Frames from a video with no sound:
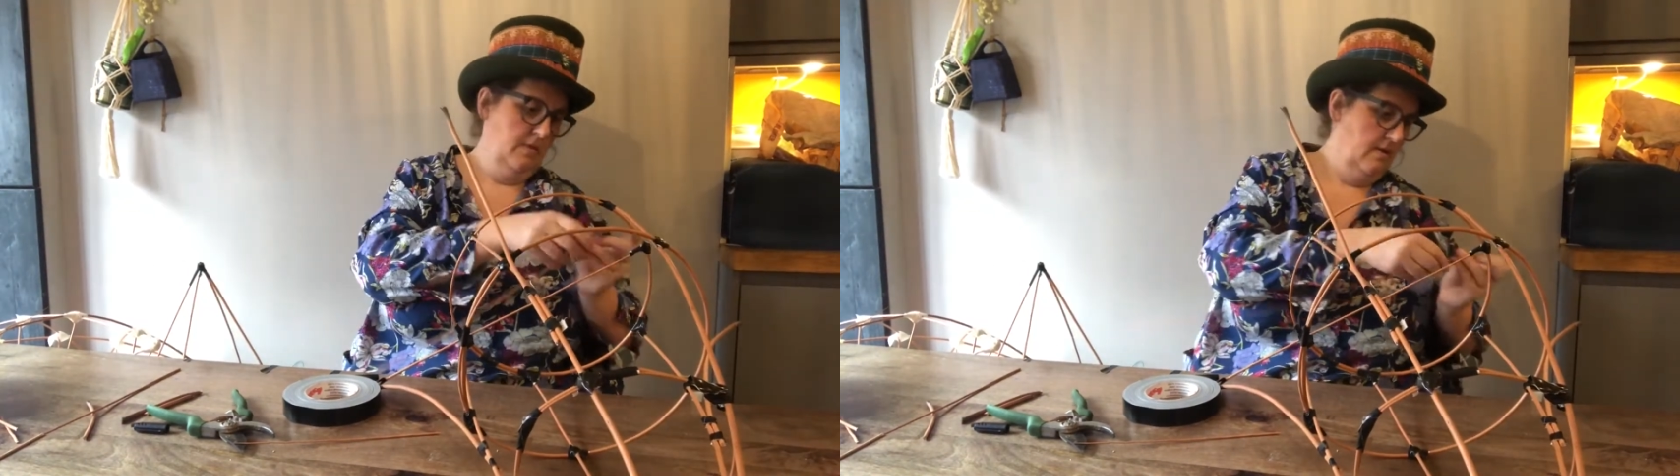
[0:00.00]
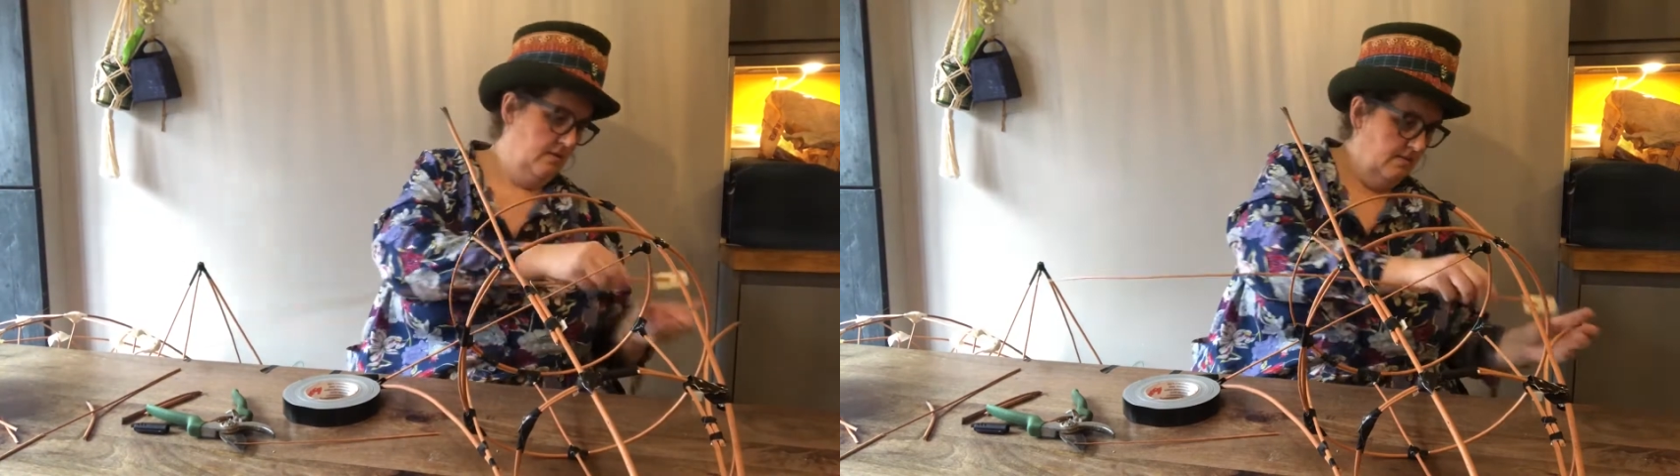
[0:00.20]

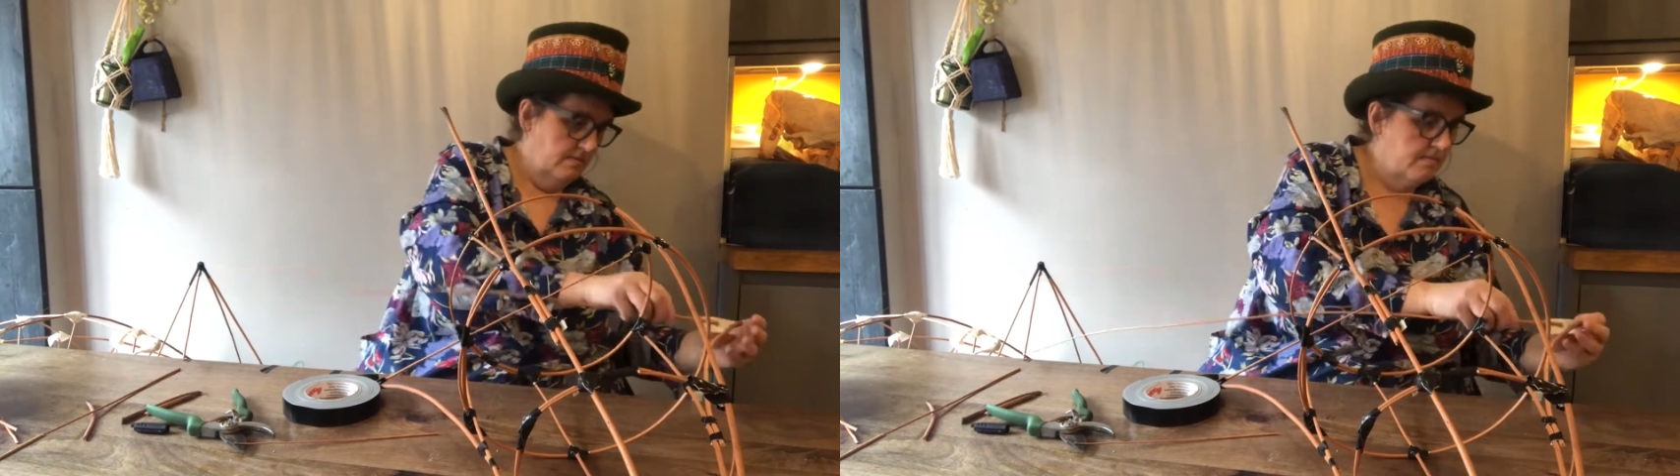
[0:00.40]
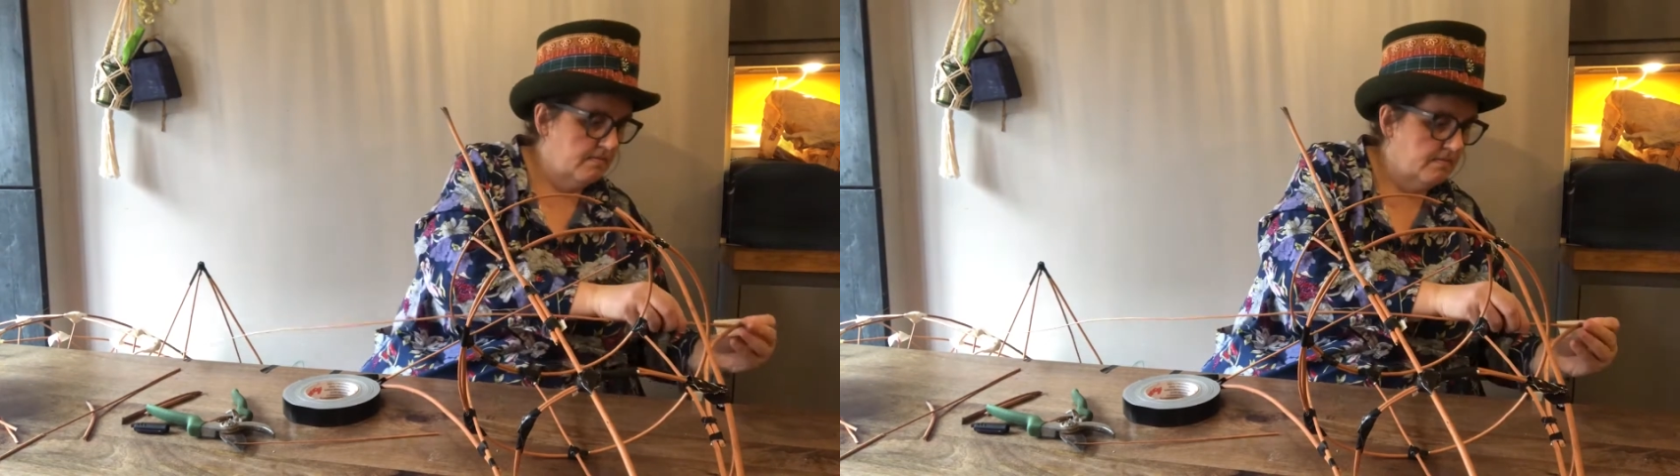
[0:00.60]
before
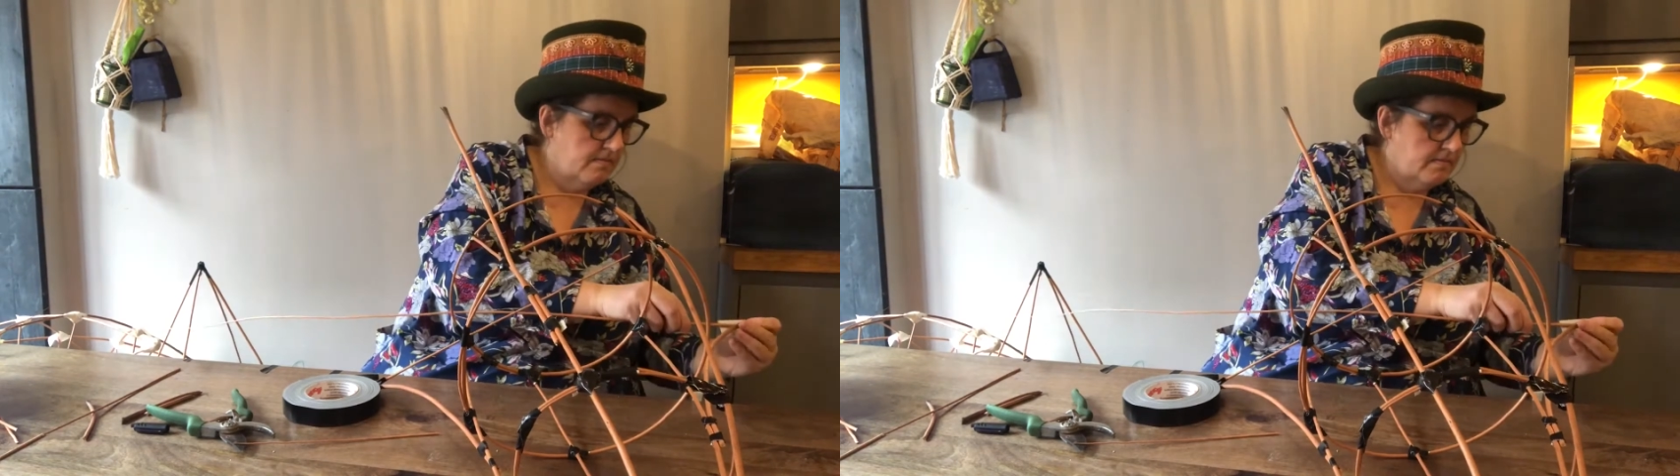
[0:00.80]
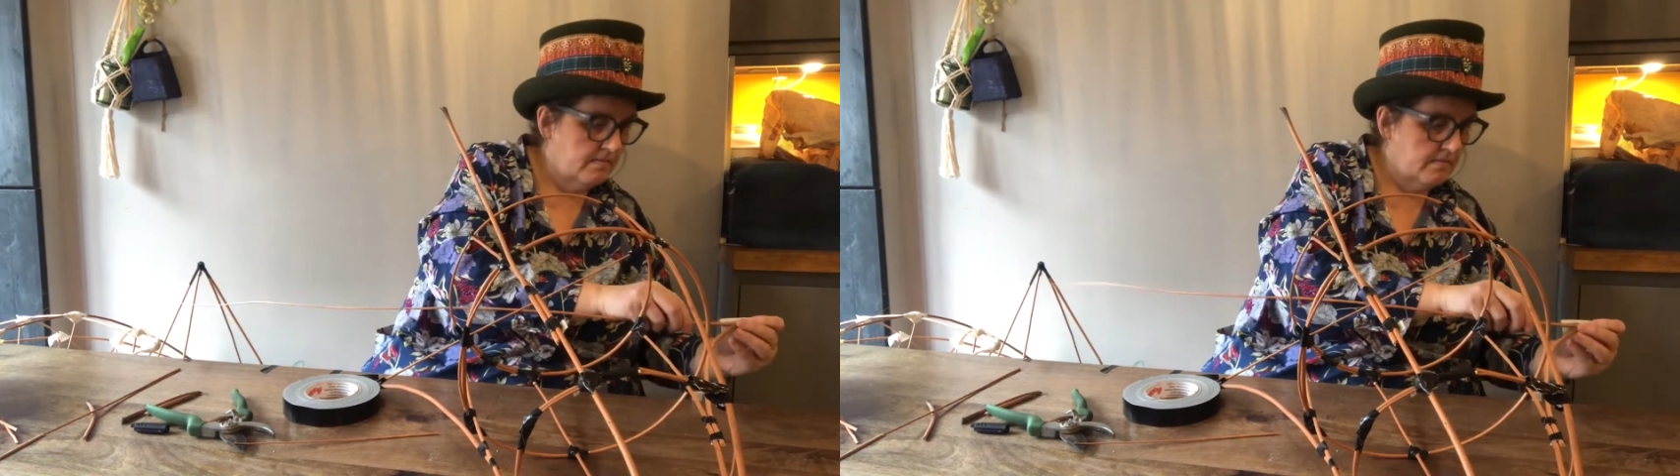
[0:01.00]
you've had the
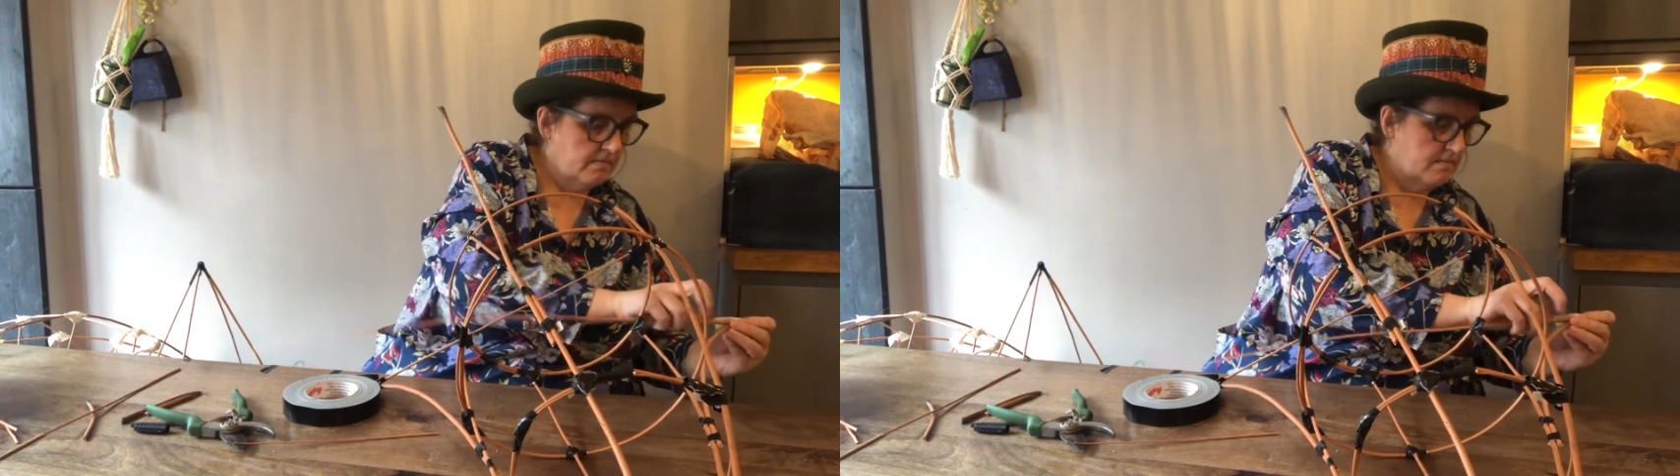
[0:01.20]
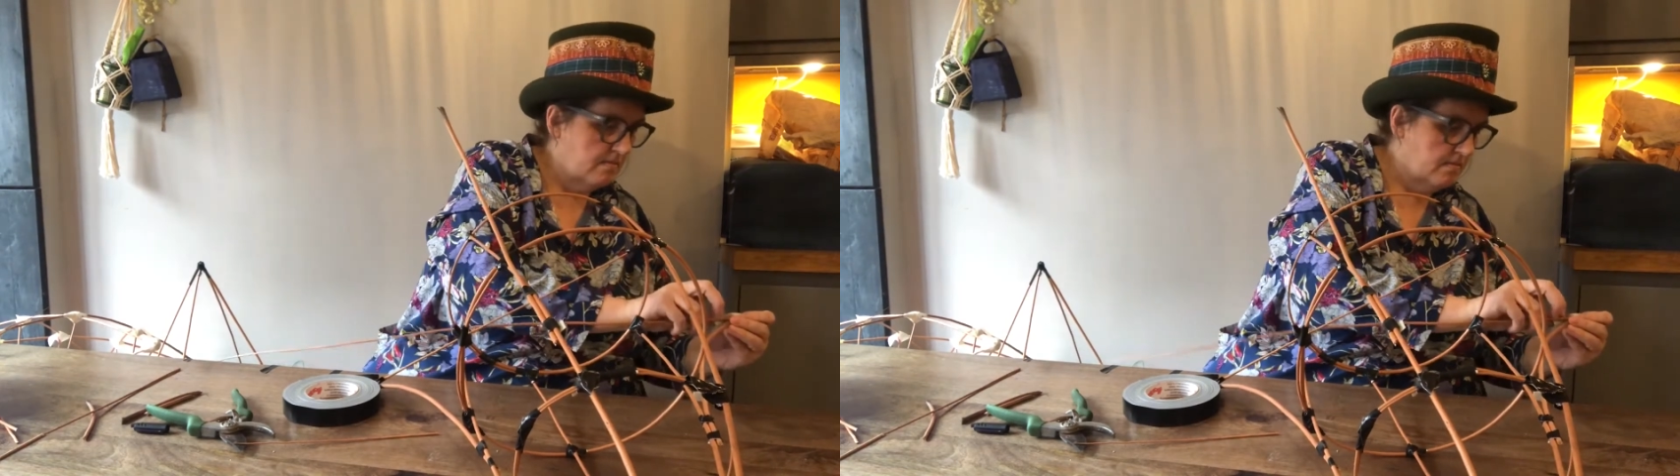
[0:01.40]
chance
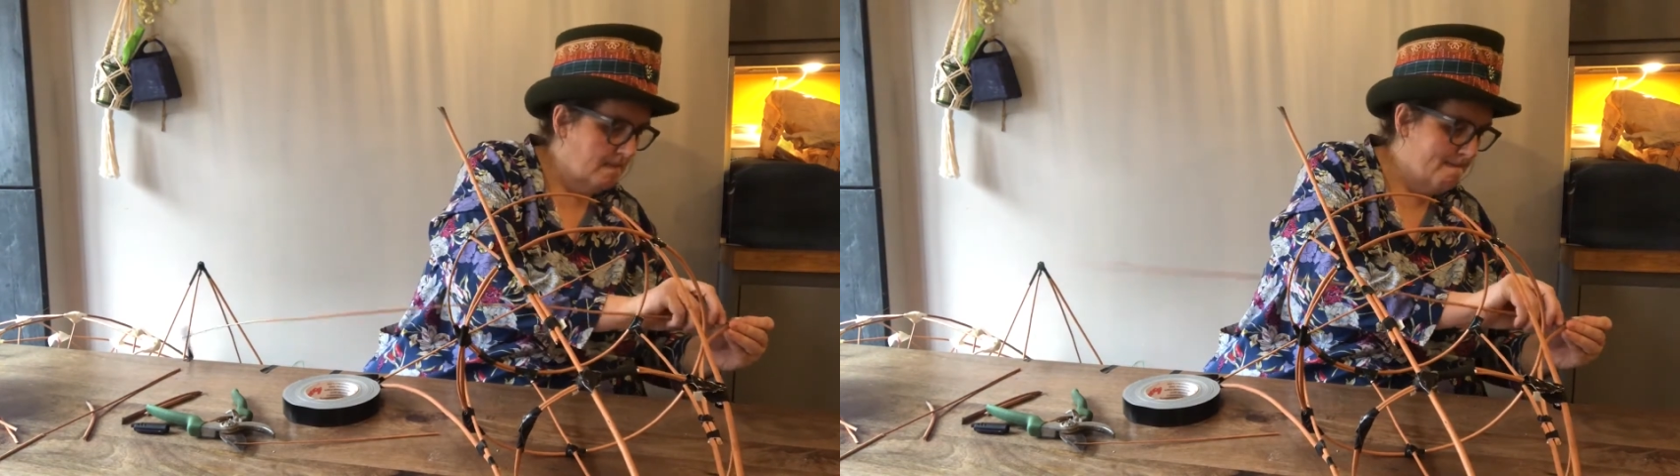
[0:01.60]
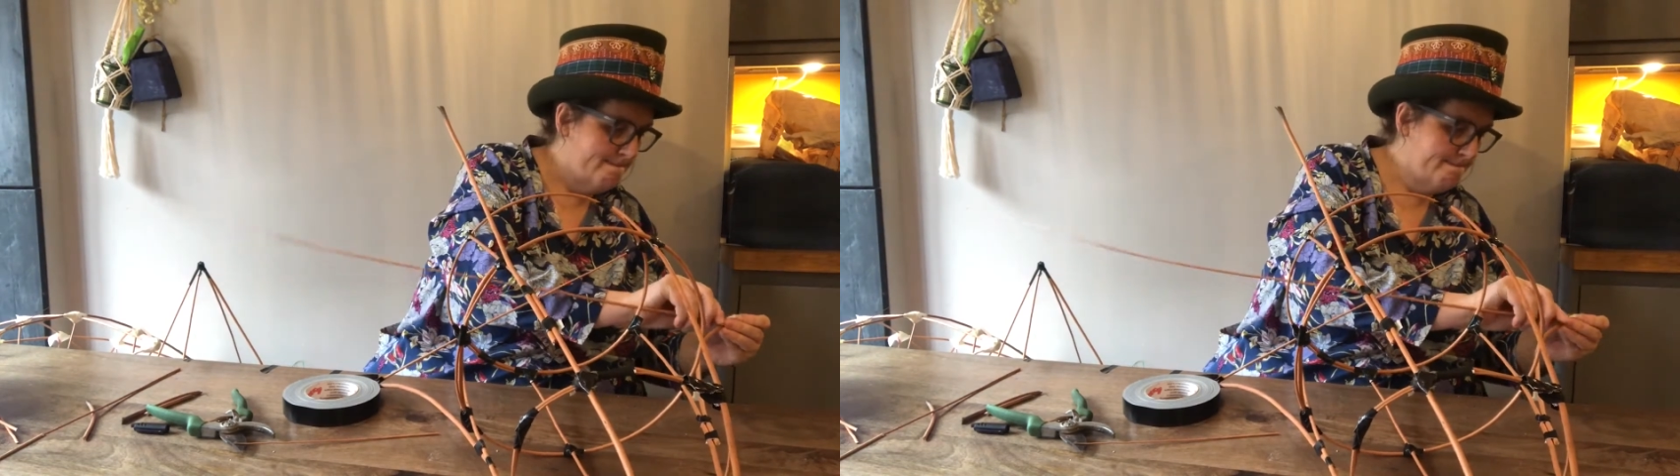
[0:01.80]
to put
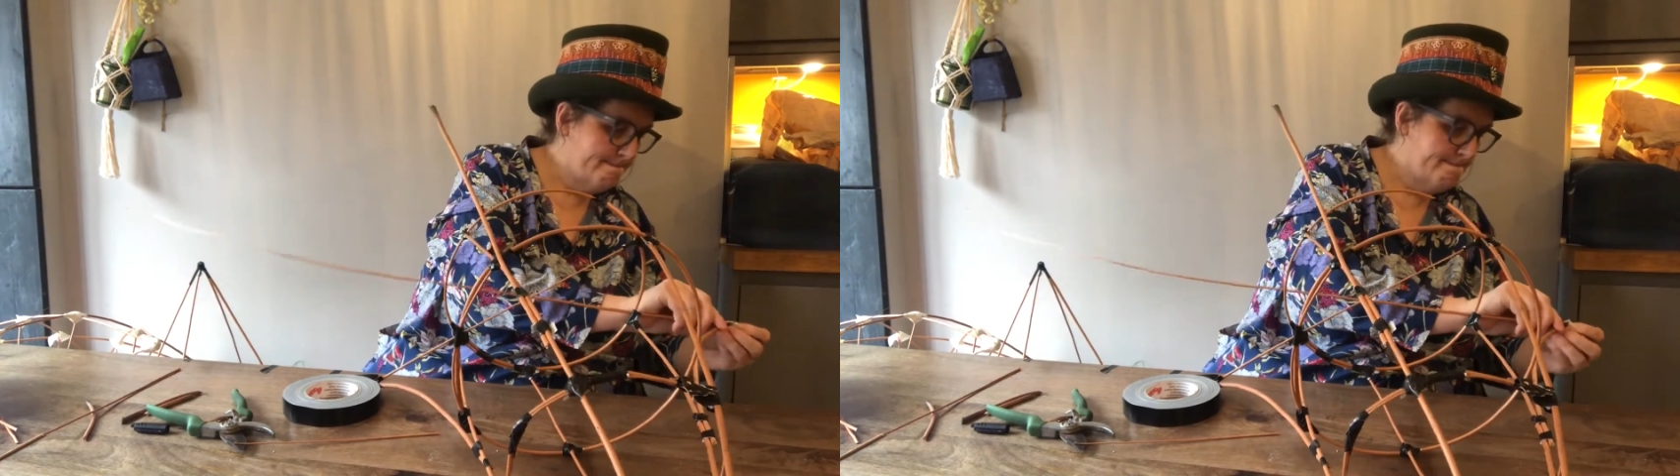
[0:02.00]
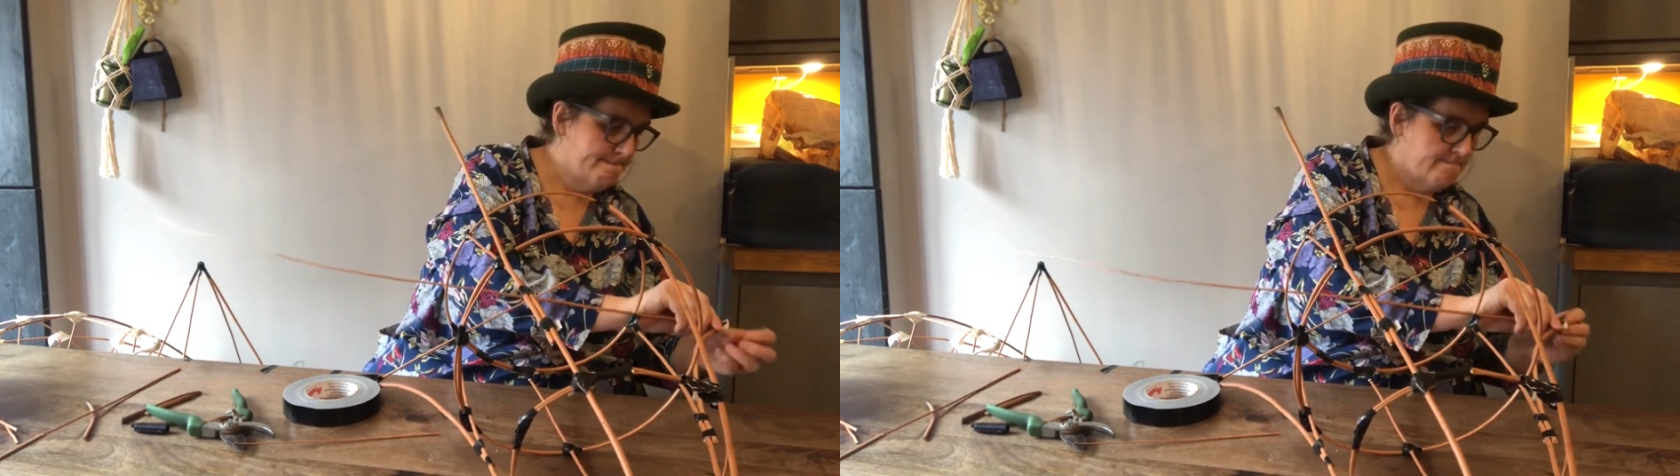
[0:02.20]
your
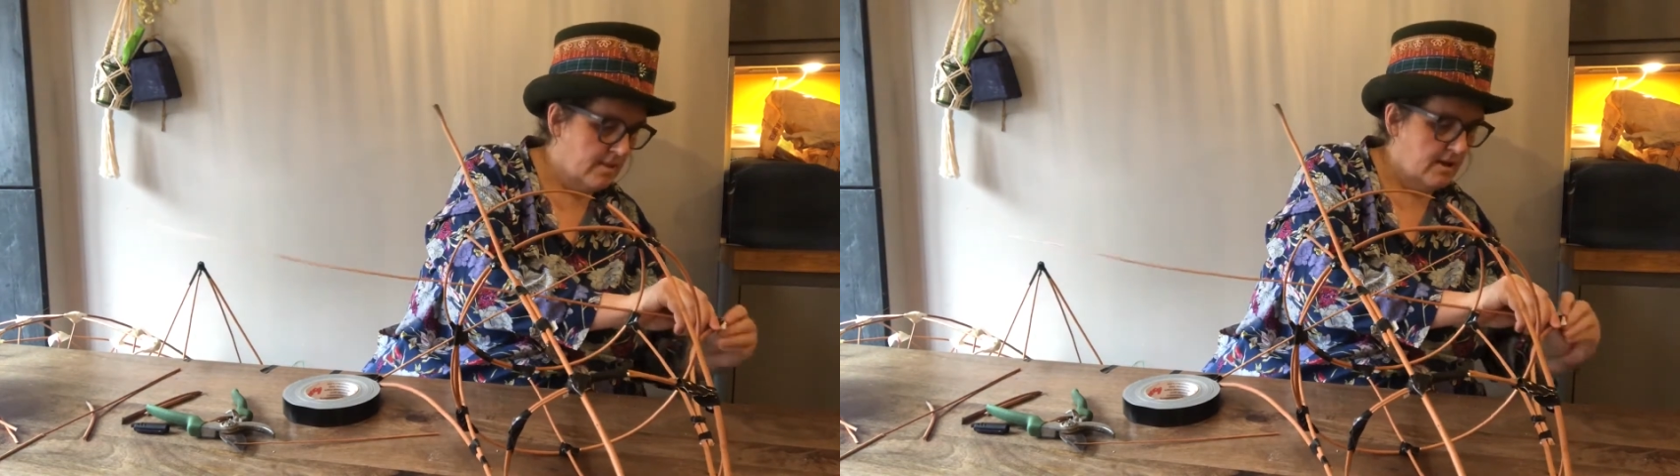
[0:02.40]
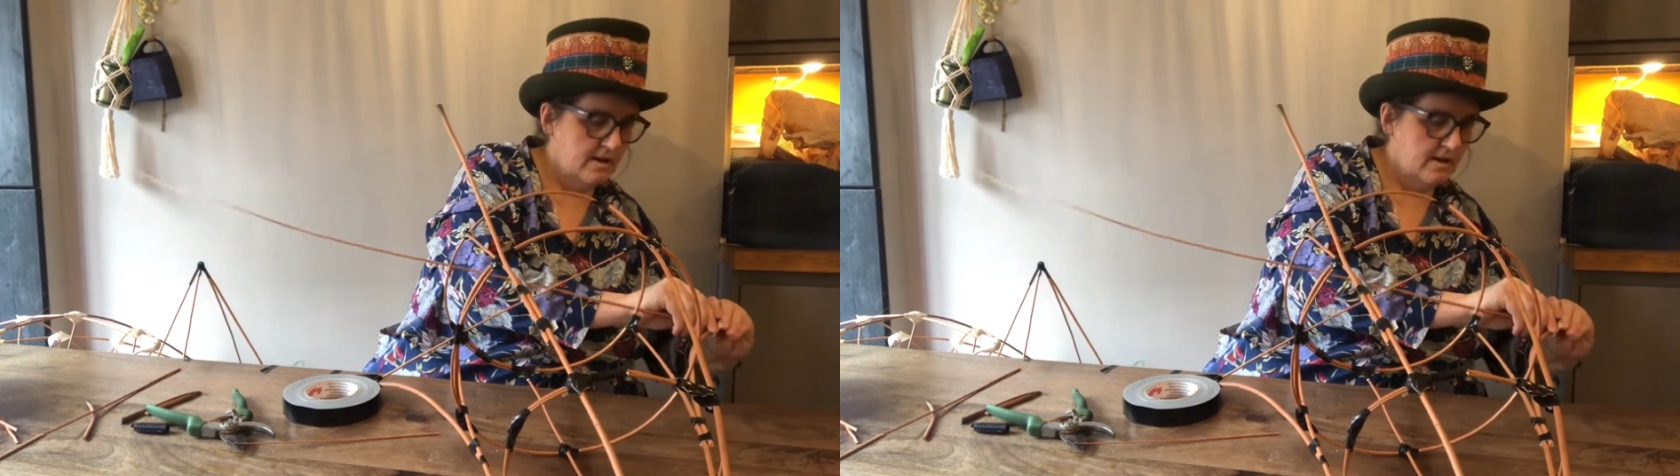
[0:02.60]
paper on.